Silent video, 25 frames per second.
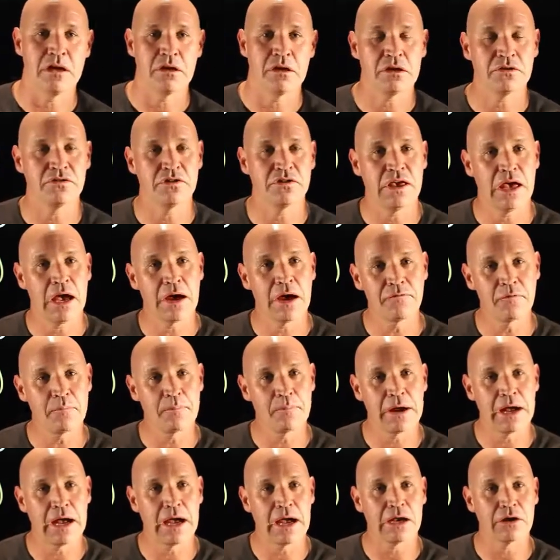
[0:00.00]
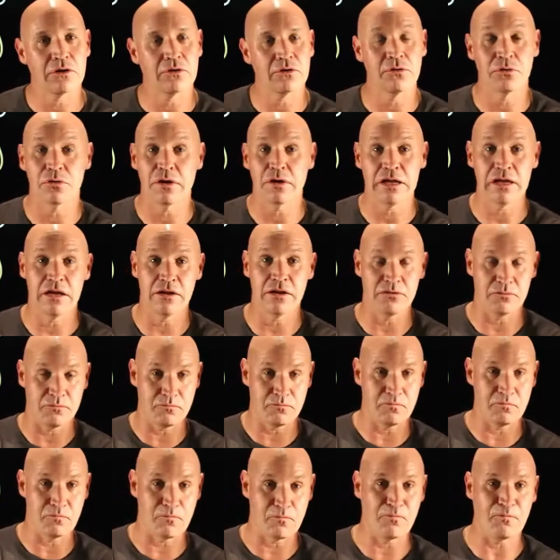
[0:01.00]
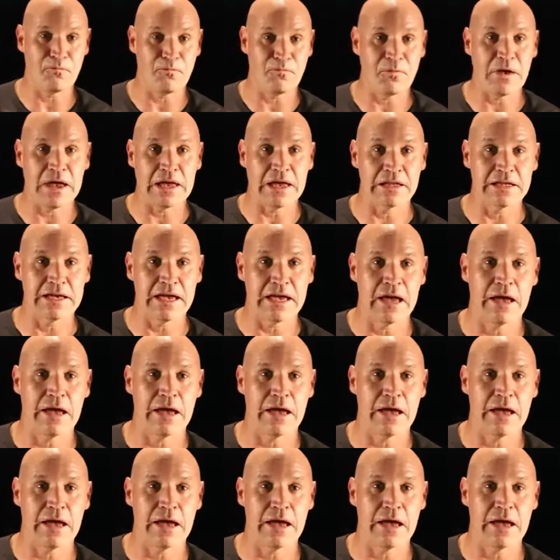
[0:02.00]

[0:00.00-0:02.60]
because the alpha particle is fairly